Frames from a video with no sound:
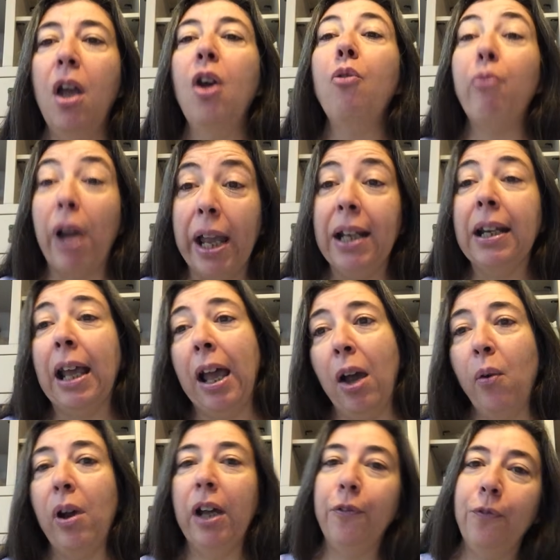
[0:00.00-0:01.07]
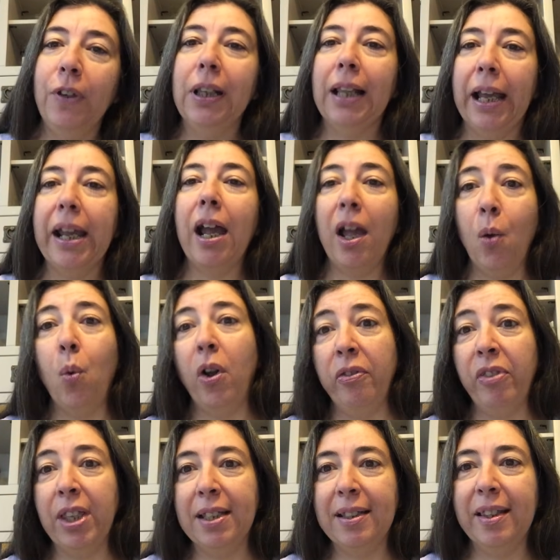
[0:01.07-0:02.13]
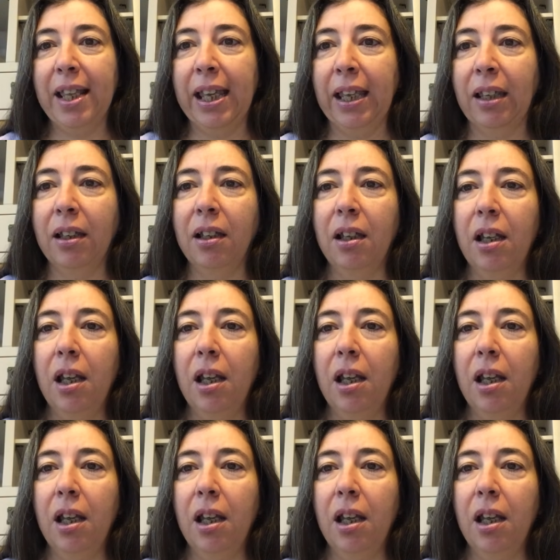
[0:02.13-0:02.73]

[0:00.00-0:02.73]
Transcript: right now I feel like I want this thing,